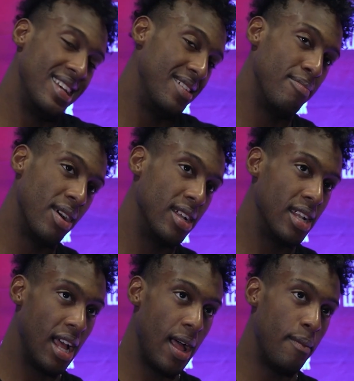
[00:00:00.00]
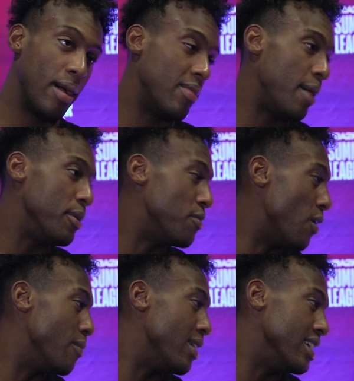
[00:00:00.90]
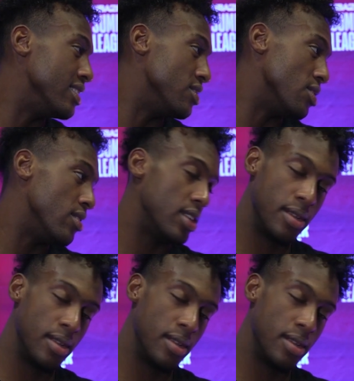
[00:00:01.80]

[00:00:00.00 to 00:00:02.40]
But I'm happy for him, and he deserves it.